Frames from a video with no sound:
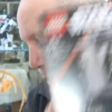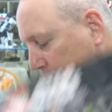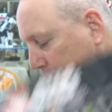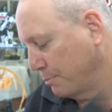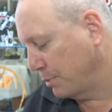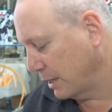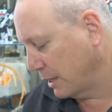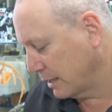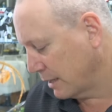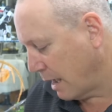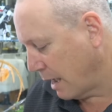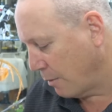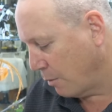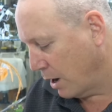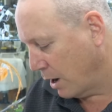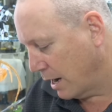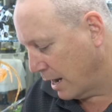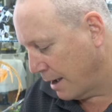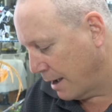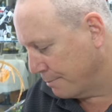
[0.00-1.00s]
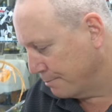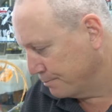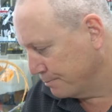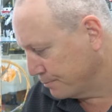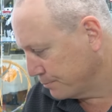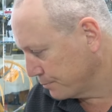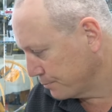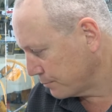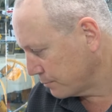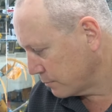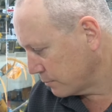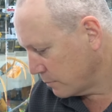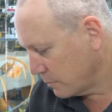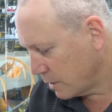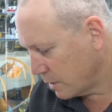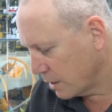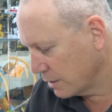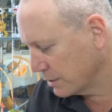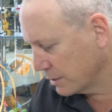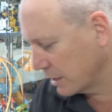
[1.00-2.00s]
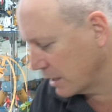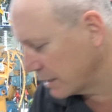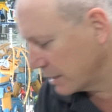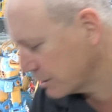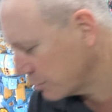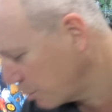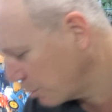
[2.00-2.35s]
to pick that one up. So that's